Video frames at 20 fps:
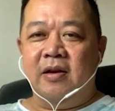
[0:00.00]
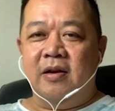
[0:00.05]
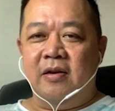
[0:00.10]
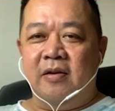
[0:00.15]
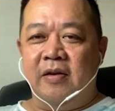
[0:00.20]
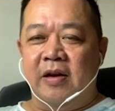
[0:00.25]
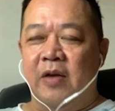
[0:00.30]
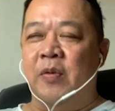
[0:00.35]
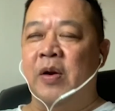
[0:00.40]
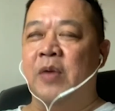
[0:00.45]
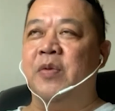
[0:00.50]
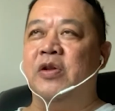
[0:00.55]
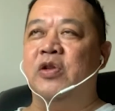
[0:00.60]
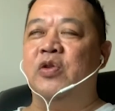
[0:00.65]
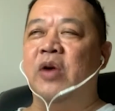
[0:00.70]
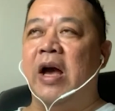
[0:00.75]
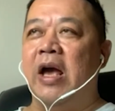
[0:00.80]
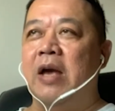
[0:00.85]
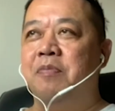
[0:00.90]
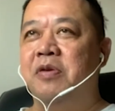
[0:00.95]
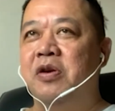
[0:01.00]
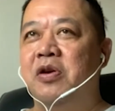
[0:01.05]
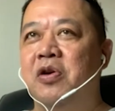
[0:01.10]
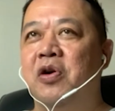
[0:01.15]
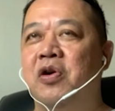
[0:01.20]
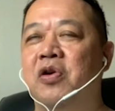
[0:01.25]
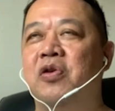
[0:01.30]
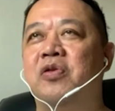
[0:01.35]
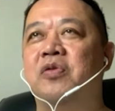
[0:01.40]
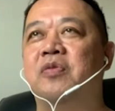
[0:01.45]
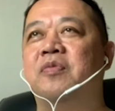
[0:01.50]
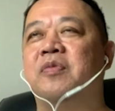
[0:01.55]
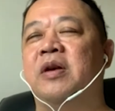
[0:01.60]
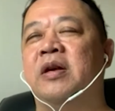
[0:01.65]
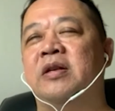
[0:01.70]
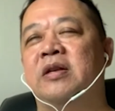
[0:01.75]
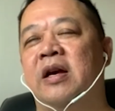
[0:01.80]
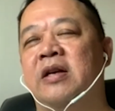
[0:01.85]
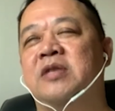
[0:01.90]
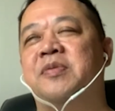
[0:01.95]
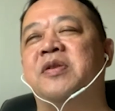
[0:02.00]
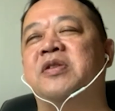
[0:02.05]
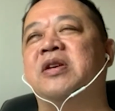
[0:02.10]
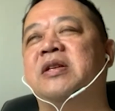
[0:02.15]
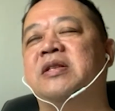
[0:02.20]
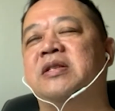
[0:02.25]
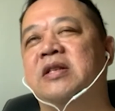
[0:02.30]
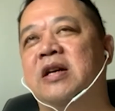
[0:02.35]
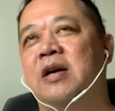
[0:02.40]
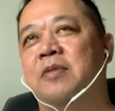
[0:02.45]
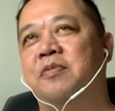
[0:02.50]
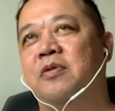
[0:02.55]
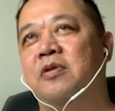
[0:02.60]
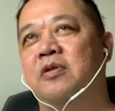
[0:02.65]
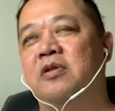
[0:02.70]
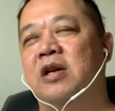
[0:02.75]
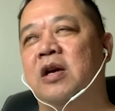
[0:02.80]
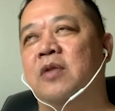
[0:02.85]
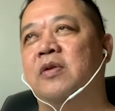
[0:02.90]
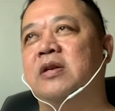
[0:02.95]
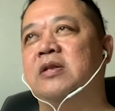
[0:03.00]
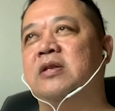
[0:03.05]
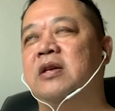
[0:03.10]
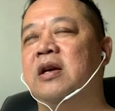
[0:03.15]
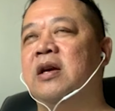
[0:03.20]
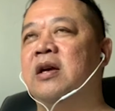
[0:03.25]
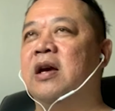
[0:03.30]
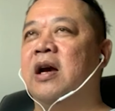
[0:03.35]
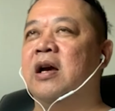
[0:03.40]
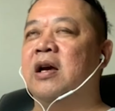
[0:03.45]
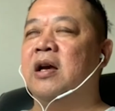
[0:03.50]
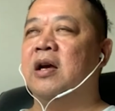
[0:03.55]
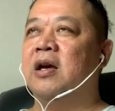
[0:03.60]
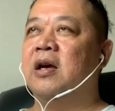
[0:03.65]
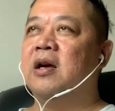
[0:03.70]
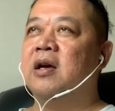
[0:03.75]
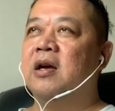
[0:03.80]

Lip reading: Right? When we do IPO, especially in Singapore, they always say, hey,